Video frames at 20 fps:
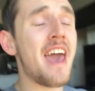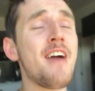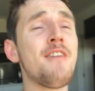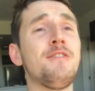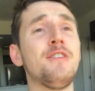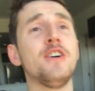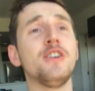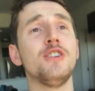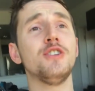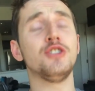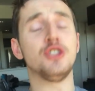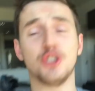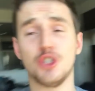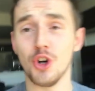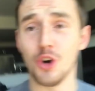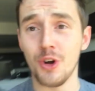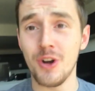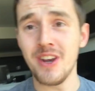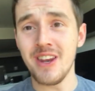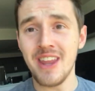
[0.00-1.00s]
ever
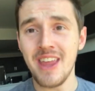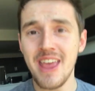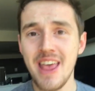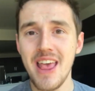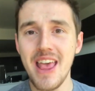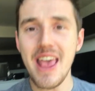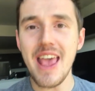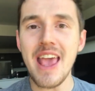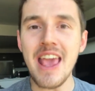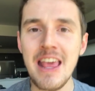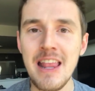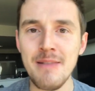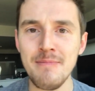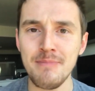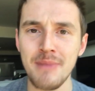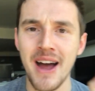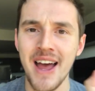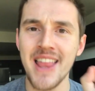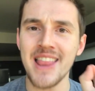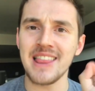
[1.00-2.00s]
done
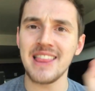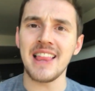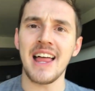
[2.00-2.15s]
in my